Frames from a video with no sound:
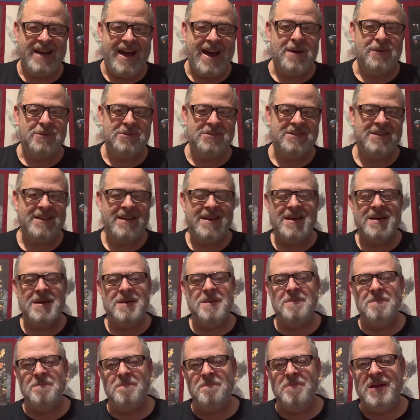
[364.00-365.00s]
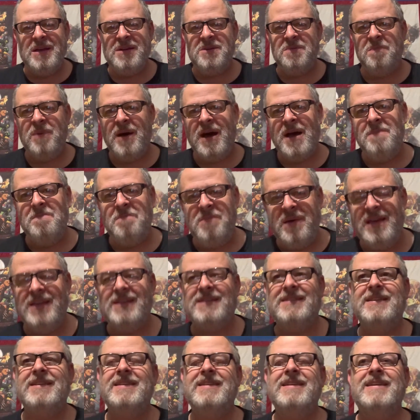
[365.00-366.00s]
out bit by
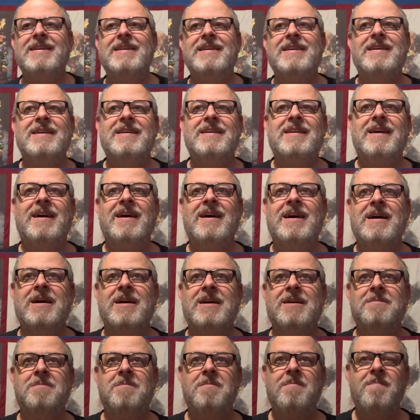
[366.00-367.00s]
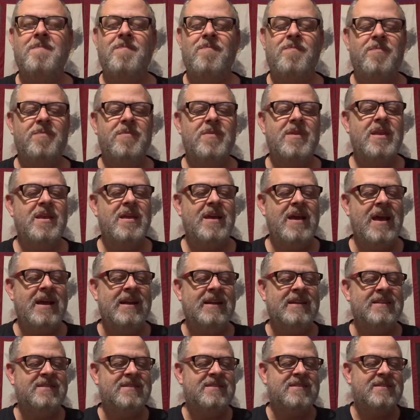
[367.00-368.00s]
bit. And
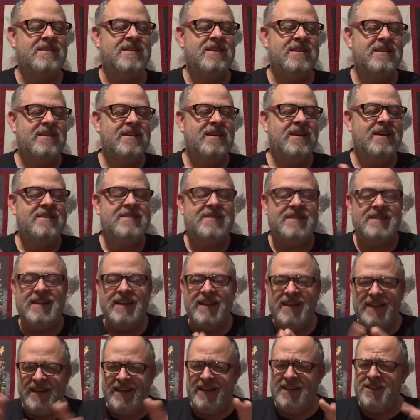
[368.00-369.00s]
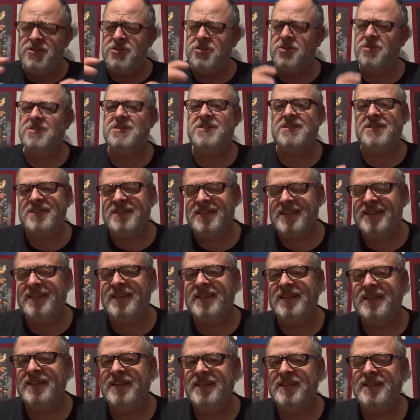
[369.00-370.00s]
it's an
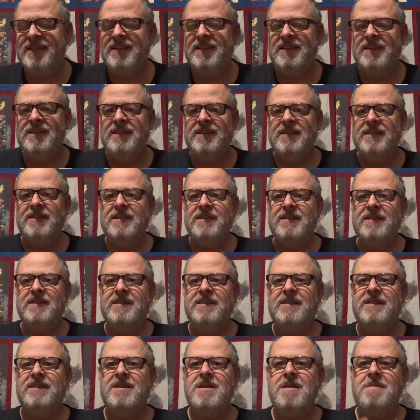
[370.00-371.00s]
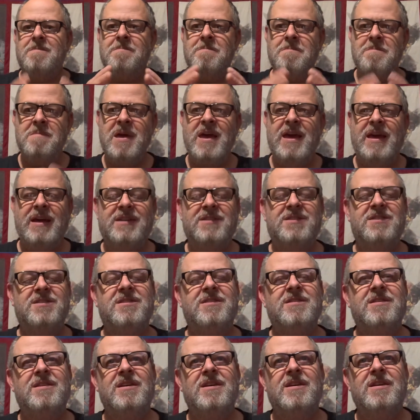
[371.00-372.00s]
interesting
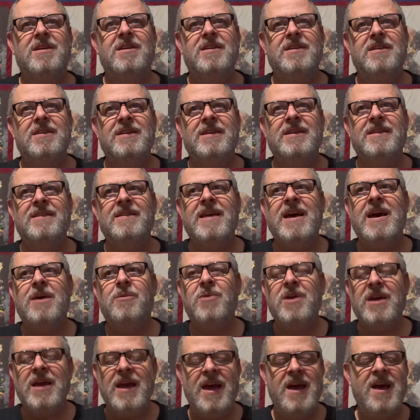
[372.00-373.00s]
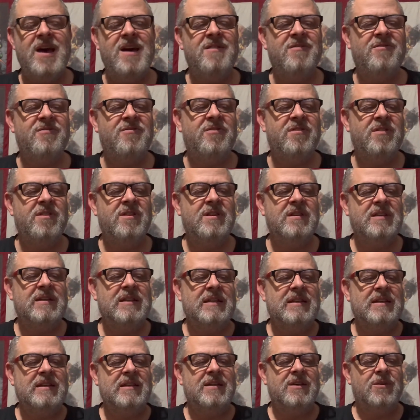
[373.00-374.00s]
mix in that we have
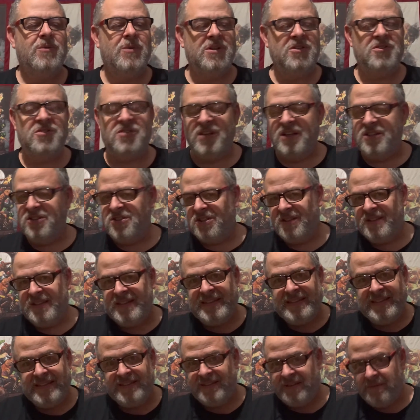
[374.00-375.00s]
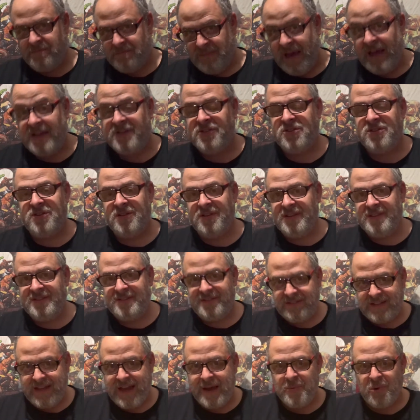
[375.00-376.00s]
what essentially is a masterless
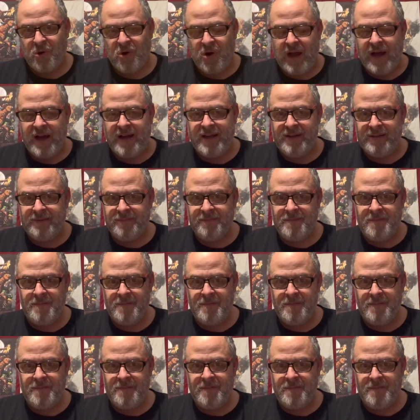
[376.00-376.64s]
samurai